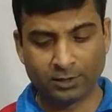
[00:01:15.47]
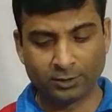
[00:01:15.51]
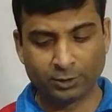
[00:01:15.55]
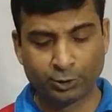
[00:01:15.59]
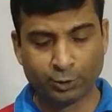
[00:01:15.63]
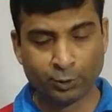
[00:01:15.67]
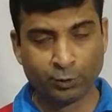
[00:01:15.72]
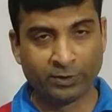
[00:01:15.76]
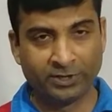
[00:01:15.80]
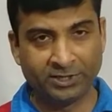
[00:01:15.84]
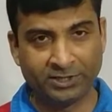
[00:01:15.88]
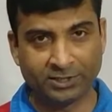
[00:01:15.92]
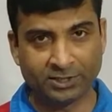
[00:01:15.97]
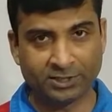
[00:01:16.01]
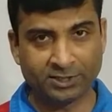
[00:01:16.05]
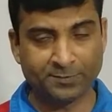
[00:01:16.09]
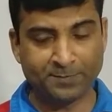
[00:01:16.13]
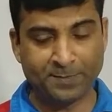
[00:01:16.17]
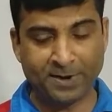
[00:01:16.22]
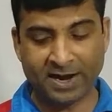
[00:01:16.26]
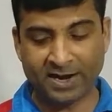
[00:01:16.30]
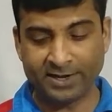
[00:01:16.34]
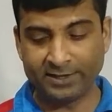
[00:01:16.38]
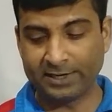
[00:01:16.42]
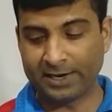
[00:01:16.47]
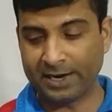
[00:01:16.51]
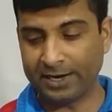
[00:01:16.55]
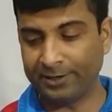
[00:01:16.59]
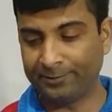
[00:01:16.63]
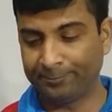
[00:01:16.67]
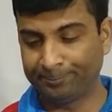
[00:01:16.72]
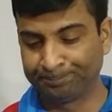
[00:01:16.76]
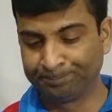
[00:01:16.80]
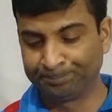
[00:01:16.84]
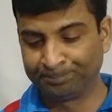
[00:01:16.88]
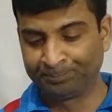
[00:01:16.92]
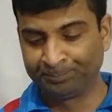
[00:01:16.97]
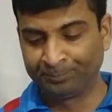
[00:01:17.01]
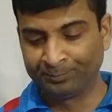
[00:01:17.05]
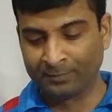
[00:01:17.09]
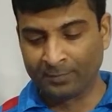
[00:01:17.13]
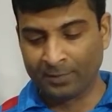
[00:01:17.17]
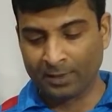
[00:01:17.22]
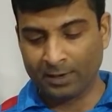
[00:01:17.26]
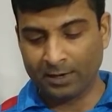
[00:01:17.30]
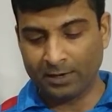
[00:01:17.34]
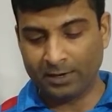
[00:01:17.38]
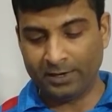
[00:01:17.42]
Two reasons behind that
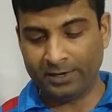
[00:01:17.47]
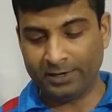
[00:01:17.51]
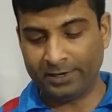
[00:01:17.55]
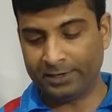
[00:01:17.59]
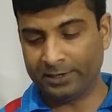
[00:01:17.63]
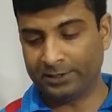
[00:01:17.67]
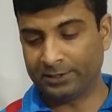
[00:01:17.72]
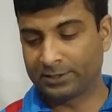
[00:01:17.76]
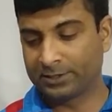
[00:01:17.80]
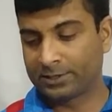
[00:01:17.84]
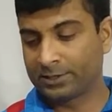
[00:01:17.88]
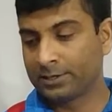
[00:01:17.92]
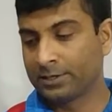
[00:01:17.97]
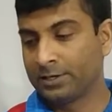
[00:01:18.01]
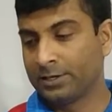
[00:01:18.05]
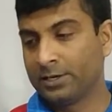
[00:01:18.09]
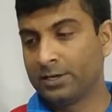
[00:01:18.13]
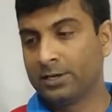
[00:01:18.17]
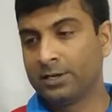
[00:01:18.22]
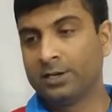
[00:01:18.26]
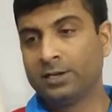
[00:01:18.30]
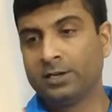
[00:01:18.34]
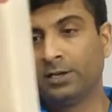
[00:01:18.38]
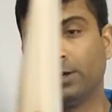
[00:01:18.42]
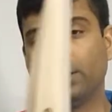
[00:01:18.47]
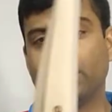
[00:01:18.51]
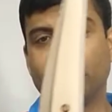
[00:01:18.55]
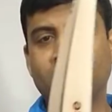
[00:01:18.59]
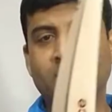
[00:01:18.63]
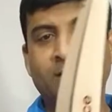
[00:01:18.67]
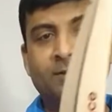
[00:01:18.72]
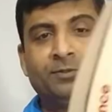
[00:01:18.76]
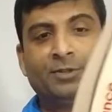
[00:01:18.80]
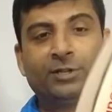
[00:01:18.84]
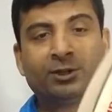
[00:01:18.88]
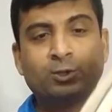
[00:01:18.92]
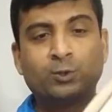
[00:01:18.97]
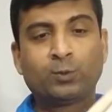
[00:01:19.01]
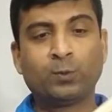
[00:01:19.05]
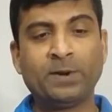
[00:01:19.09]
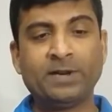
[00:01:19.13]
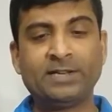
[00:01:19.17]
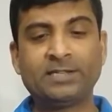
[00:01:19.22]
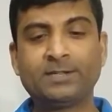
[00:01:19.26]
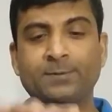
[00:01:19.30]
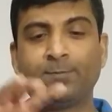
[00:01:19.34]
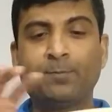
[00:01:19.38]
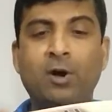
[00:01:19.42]
is the
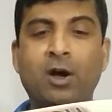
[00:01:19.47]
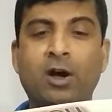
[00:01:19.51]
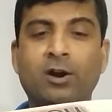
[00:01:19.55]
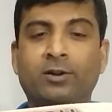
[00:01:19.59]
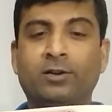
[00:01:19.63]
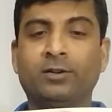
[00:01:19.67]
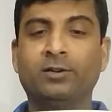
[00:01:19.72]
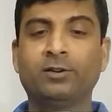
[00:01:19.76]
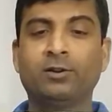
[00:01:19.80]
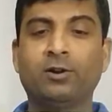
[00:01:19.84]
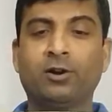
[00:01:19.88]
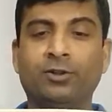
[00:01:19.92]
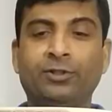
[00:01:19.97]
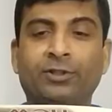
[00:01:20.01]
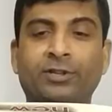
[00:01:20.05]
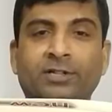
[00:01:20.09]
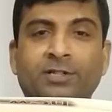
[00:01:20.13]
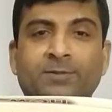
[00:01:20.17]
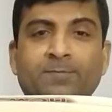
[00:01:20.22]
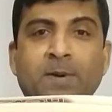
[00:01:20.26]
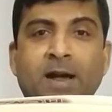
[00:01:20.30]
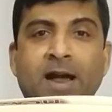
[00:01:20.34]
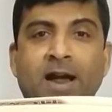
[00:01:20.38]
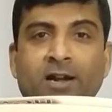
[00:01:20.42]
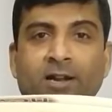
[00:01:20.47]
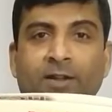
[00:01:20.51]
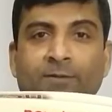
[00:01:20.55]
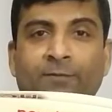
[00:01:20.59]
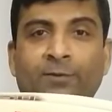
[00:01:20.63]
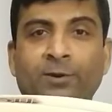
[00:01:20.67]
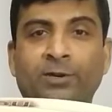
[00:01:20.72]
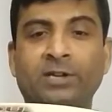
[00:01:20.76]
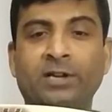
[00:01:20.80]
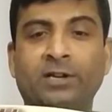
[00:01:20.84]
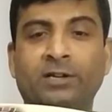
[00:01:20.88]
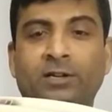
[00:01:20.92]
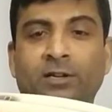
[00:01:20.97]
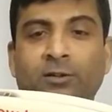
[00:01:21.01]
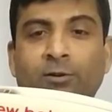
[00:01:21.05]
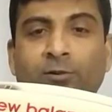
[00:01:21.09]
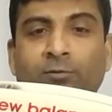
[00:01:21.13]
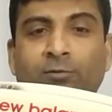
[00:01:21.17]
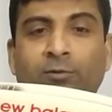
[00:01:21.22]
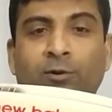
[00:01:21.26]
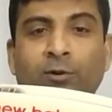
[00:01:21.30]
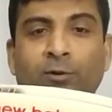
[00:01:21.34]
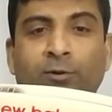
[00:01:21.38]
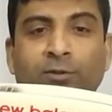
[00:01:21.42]
sweet spot on this bat, if you take a
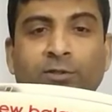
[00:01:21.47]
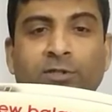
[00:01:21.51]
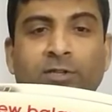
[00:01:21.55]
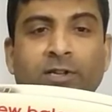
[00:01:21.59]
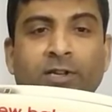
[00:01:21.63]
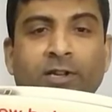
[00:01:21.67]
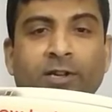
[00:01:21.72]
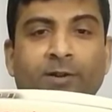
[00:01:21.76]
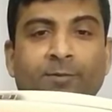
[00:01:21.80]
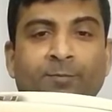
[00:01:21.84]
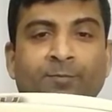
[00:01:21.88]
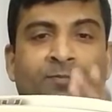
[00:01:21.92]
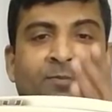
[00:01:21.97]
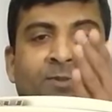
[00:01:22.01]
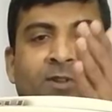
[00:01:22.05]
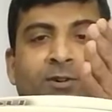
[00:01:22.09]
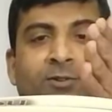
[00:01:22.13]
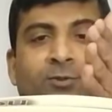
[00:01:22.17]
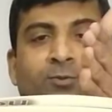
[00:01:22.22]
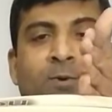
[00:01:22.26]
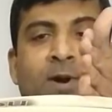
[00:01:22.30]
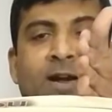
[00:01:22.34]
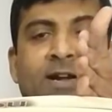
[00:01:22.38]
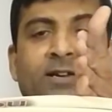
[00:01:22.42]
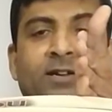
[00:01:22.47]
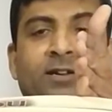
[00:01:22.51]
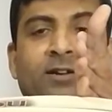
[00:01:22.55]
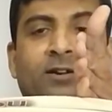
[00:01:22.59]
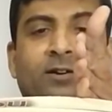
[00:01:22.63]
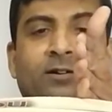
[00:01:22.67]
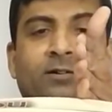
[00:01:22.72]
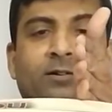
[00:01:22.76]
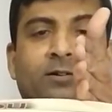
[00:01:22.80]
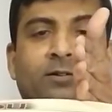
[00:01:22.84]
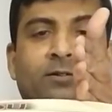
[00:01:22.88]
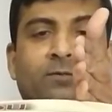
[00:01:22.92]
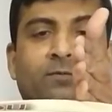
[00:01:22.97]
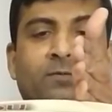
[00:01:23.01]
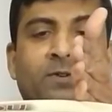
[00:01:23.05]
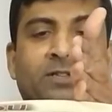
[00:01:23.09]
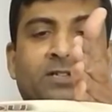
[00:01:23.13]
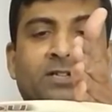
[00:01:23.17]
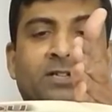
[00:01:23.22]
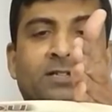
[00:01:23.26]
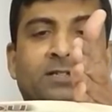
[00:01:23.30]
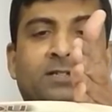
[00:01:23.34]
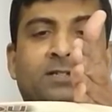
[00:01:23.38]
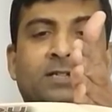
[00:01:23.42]
look closely, is right here, which
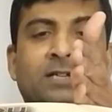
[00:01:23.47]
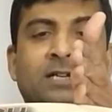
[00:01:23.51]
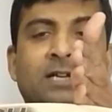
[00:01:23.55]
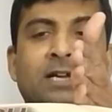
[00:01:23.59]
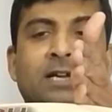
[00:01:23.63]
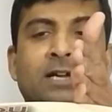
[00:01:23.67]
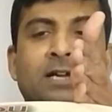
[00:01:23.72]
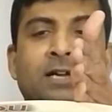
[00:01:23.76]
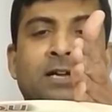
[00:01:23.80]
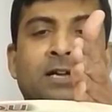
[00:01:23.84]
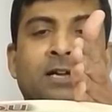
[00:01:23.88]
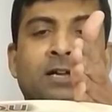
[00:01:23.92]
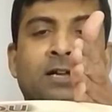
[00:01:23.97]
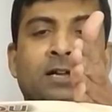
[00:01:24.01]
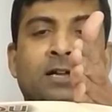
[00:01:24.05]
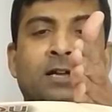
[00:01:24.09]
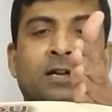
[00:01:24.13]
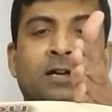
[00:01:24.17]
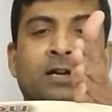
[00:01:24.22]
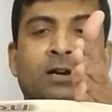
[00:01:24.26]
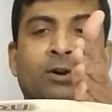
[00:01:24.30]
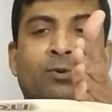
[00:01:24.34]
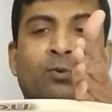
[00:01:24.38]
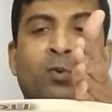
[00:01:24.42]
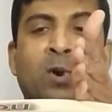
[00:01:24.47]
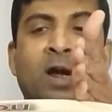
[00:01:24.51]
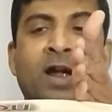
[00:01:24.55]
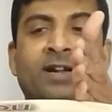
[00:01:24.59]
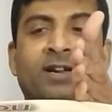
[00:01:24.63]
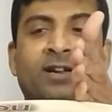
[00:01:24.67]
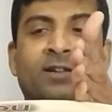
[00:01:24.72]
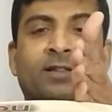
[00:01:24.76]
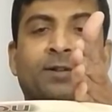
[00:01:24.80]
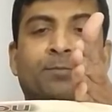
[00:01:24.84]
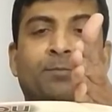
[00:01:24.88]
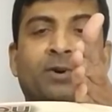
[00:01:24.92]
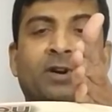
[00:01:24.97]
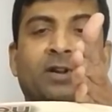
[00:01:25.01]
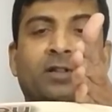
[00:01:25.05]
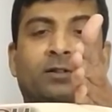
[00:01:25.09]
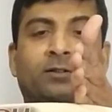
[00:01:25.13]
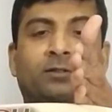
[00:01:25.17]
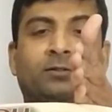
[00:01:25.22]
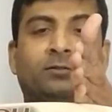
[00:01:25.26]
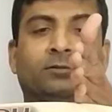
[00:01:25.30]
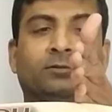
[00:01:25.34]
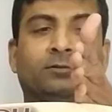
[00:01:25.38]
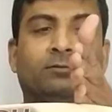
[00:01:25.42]
is right in the middle,
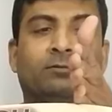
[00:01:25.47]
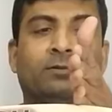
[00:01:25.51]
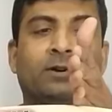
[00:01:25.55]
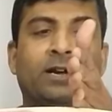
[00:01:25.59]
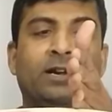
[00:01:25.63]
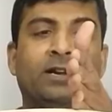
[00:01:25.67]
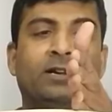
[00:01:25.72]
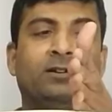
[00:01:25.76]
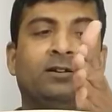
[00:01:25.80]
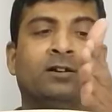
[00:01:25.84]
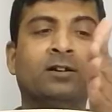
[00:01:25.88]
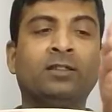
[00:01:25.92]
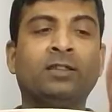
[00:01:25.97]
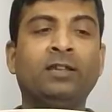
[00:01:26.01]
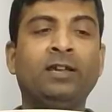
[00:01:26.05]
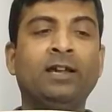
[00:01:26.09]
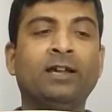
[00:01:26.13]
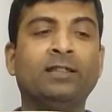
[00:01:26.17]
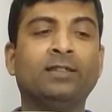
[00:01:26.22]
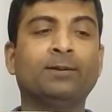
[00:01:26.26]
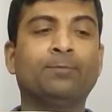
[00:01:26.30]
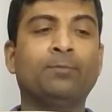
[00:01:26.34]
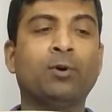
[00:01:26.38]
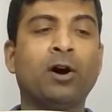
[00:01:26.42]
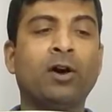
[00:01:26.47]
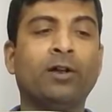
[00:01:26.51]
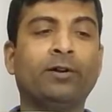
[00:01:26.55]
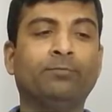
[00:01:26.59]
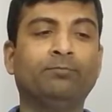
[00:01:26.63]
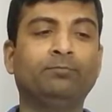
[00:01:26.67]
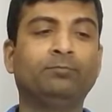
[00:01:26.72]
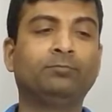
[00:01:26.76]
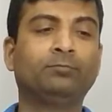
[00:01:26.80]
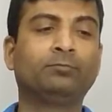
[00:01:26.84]
right? Nothing at the bottom.